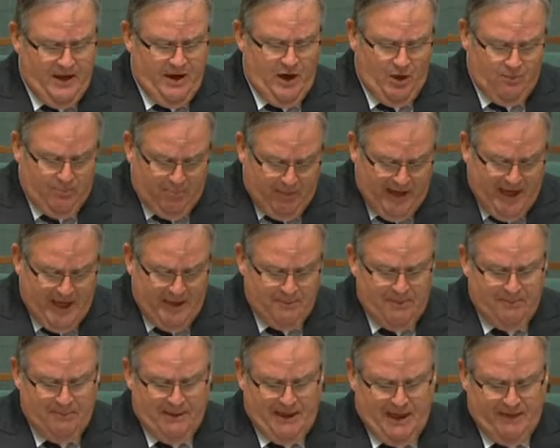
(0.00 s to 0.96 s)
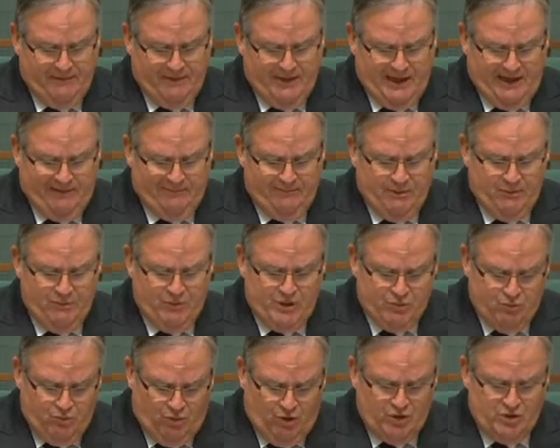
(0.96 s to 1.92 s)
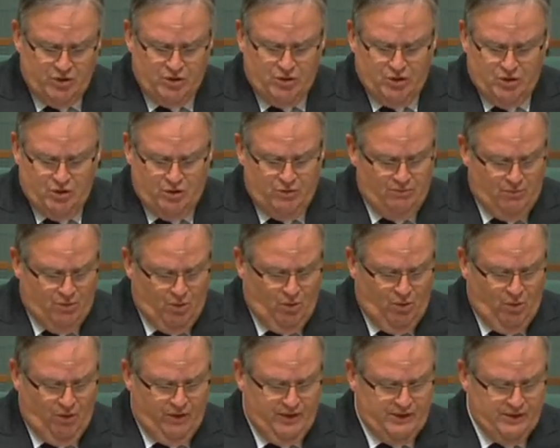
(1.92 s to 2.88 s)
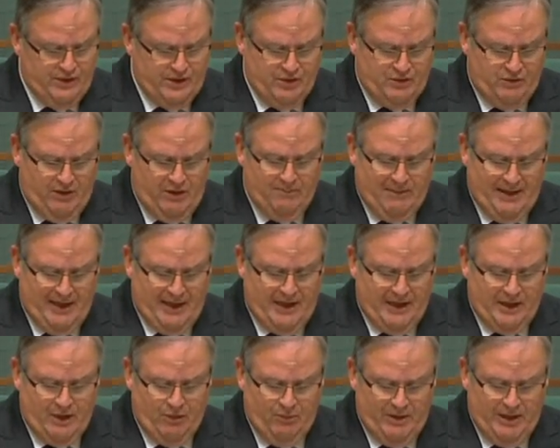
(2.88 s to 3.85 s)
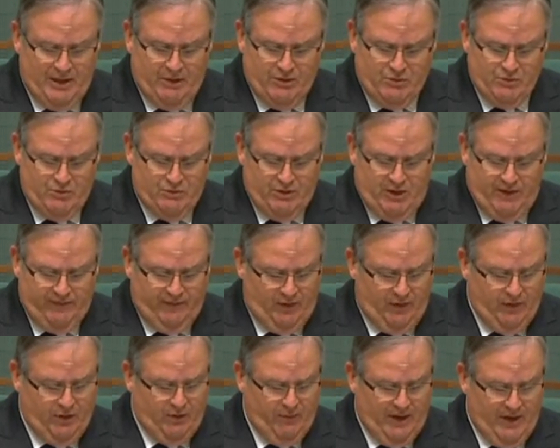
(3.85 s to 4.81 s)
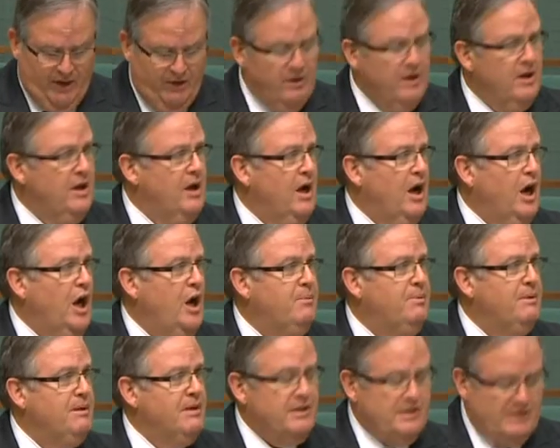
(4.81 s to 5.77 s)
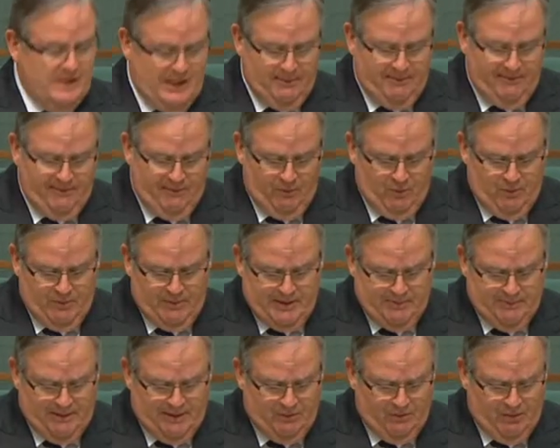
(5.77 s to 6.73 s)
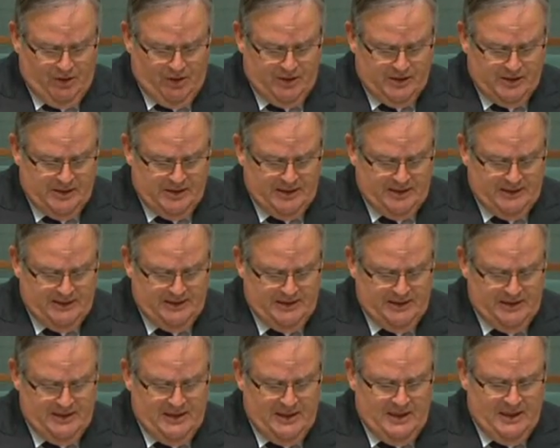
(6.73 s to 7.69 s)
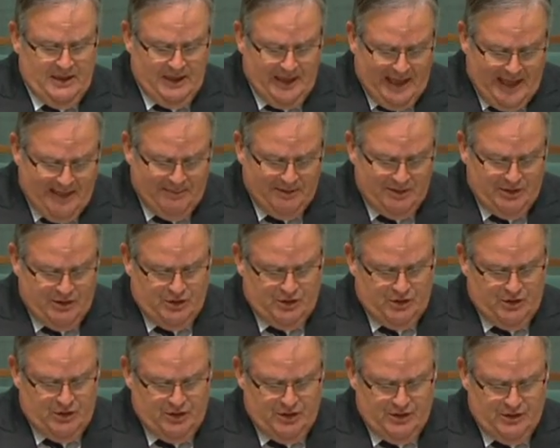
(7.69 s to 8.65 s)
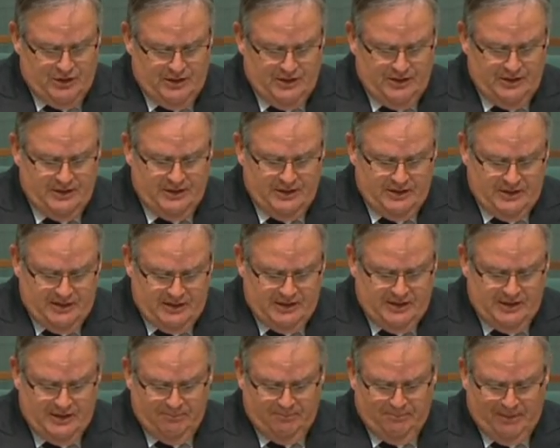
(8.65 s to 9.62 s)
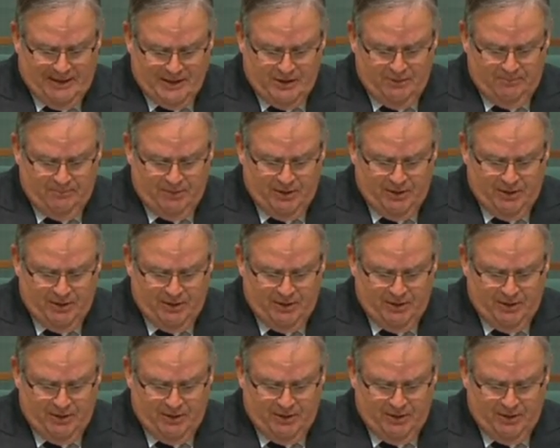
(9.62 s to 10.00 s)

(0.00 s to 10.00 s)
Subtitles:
I'm proud to be part of a government which wants to do more than just throw money out the window as we drive along the road, hoping that some of it will be spent wisely. Labor's assertion that this is a budget